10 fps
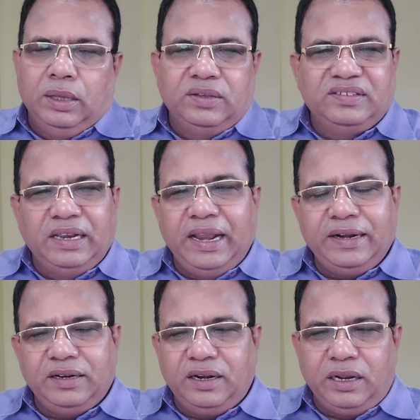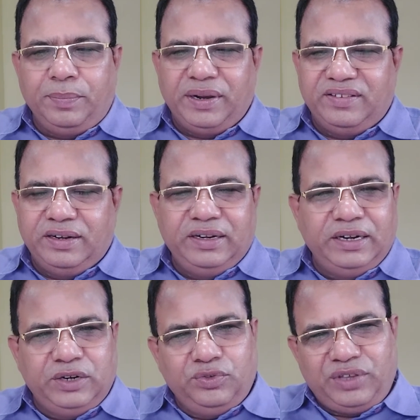Select a
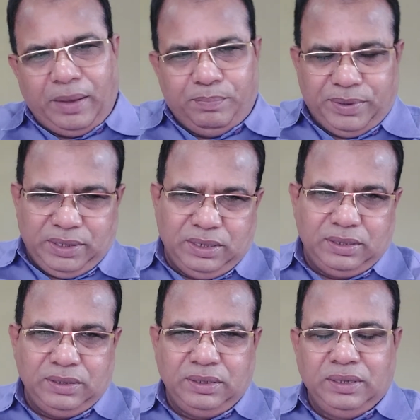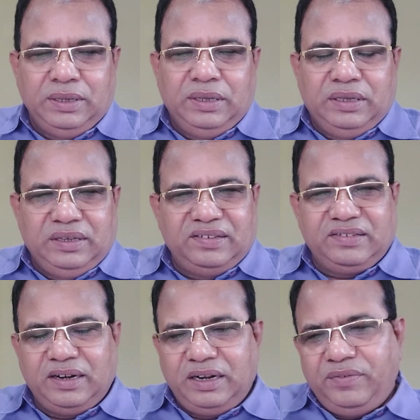representative sample.
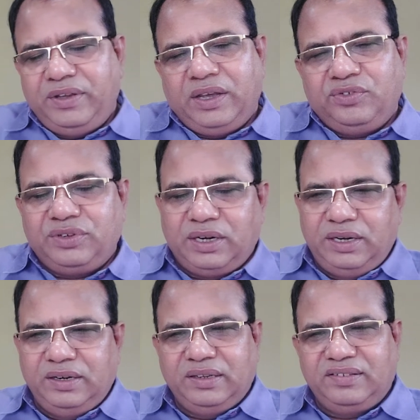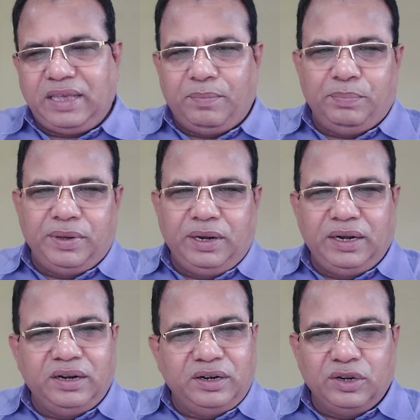Yesterday we have studied the sample
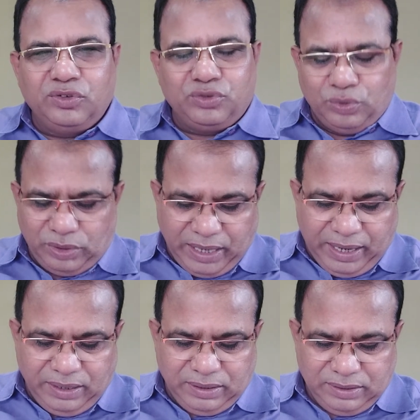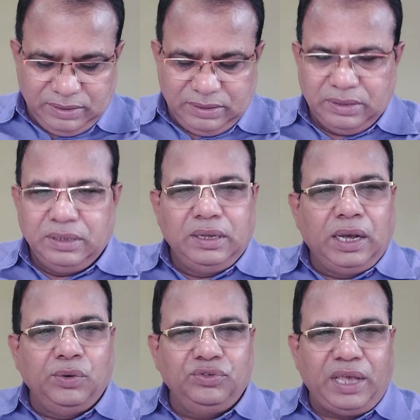and understood that
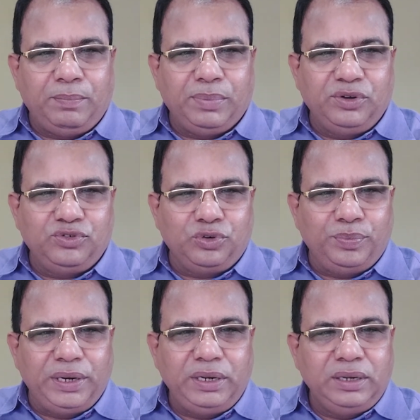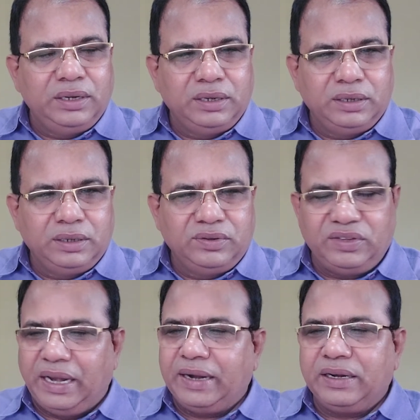how sample should be
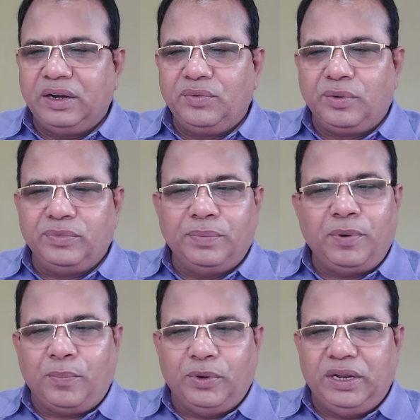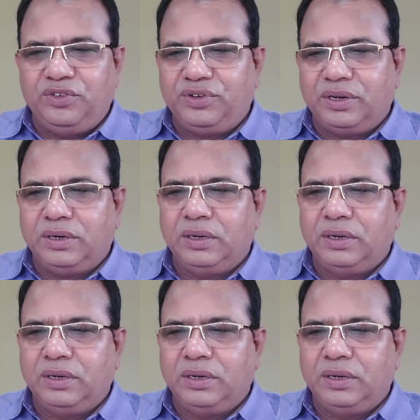selected from the population.